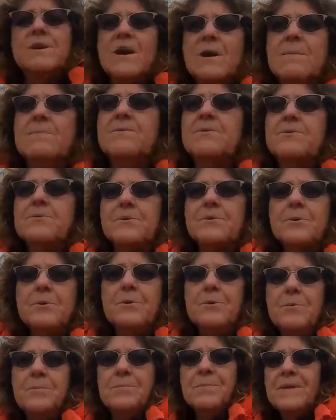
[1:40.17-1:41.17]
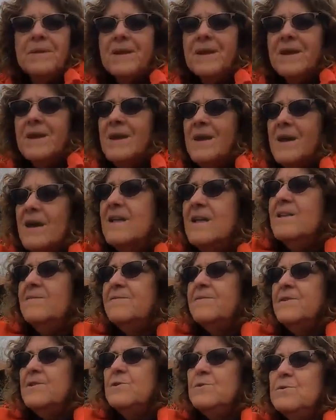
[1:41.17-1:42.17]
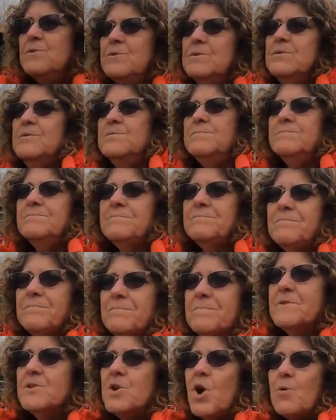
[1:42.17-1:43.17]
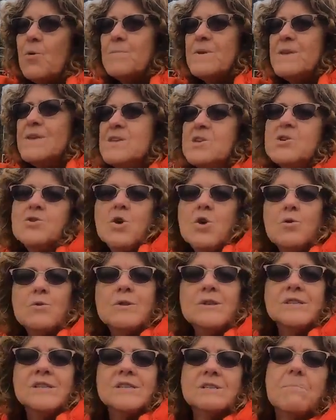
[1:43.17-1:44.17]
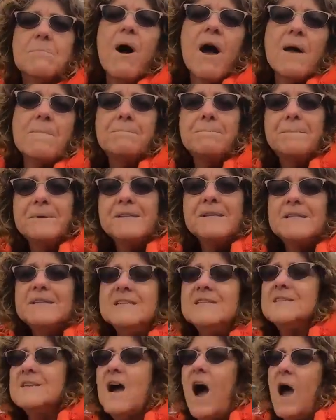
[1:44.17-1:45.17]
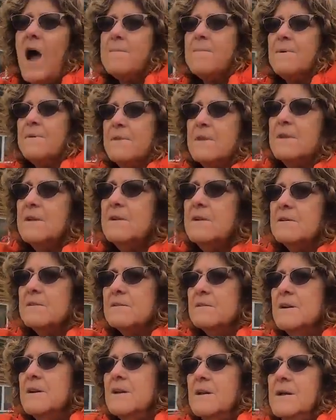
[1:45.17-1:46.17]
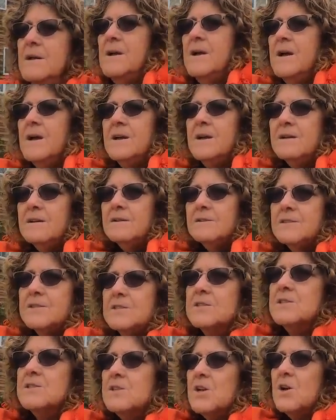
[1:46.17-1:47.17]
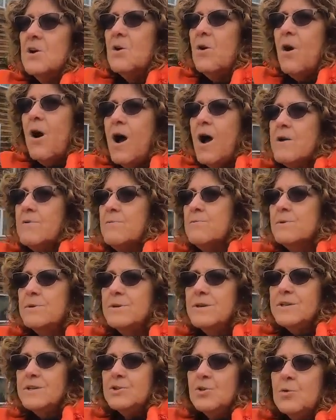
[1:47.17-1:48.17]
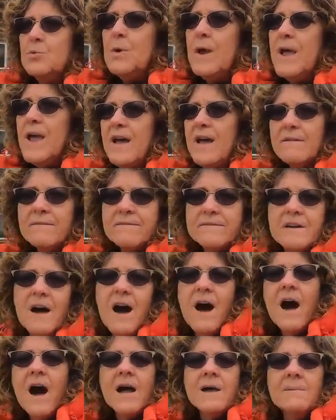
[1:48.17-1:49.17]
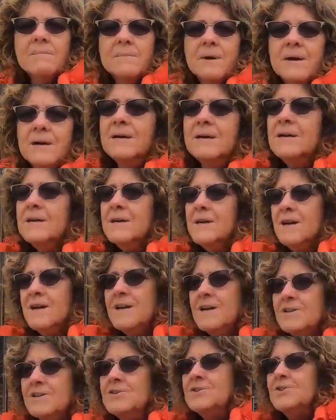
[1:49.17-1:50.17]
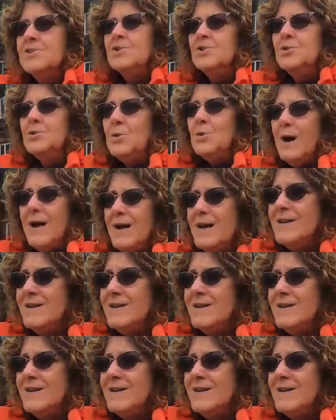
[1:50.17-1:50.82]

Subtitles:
come through. And if you know me, you know this is my busy time of the year. So I really don't have time to